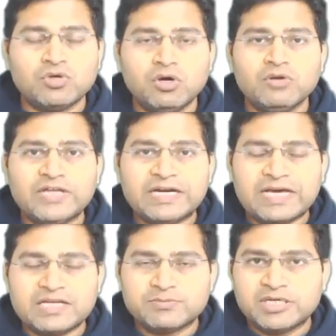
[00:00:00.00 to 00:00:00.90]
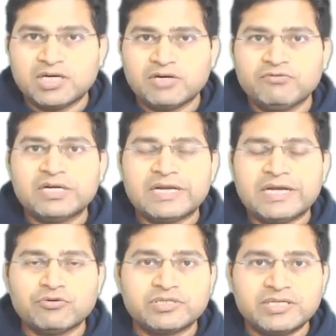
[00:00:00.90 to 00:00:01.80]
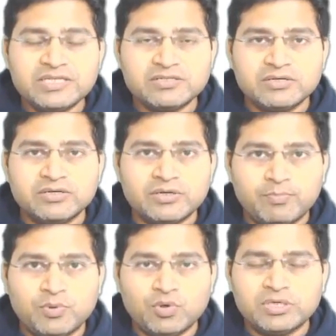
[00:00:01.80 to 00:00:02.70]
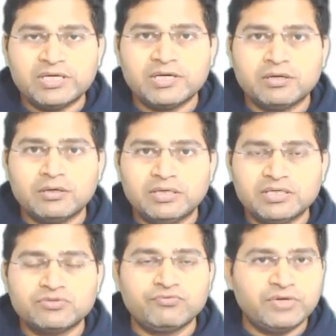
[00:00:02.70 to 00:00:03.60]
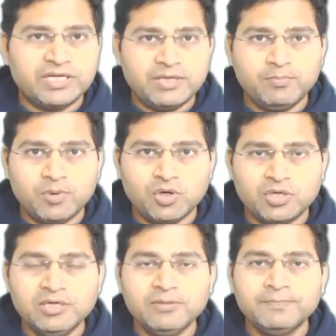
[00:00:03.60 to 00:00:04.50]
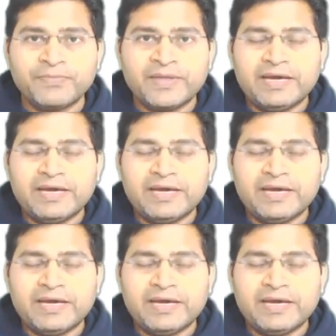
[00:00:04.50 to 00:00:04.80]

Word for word: So all of that has been covered. Now test reporting is very important